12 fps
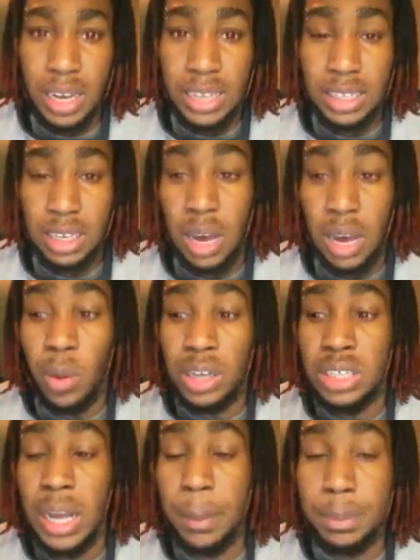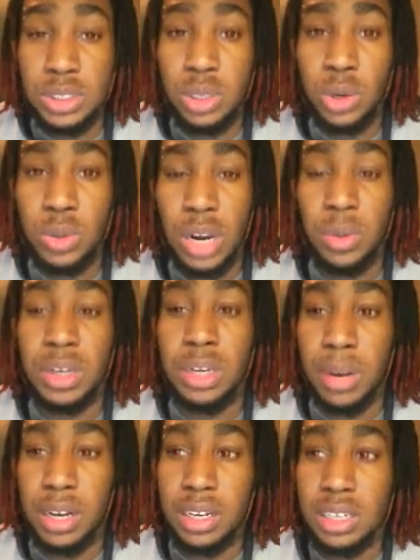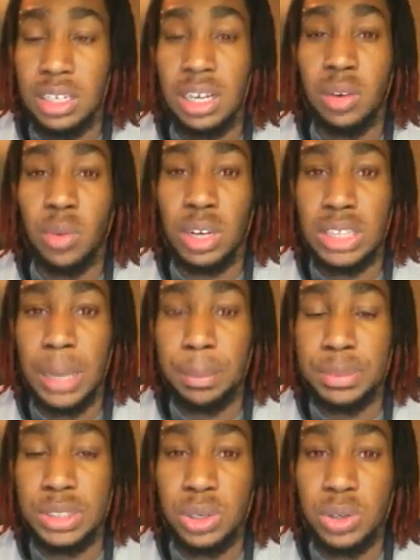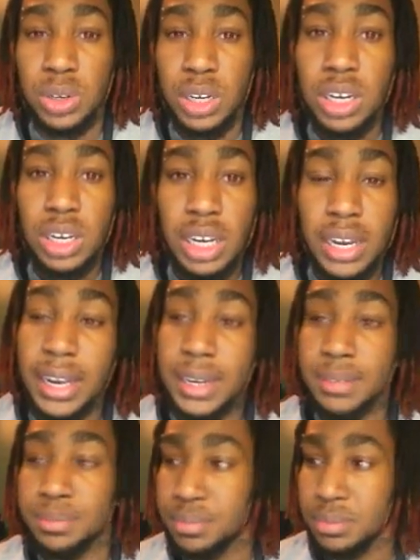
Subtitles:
and then I watch the episode, and I read the manga, and I watch the episode, and